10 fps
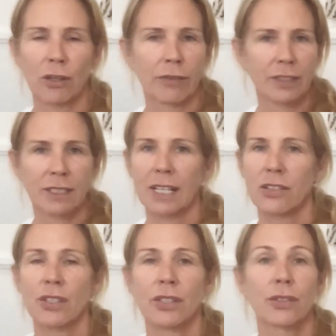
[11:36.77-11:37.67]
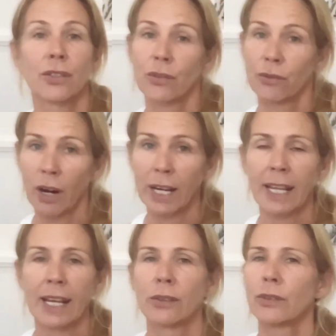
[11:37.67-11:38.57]
conversations right
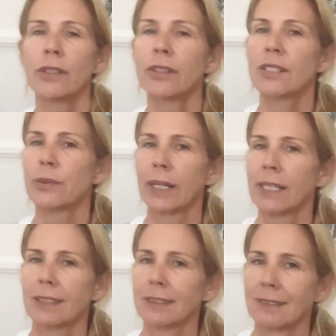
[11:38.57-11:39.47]
now. Not this week.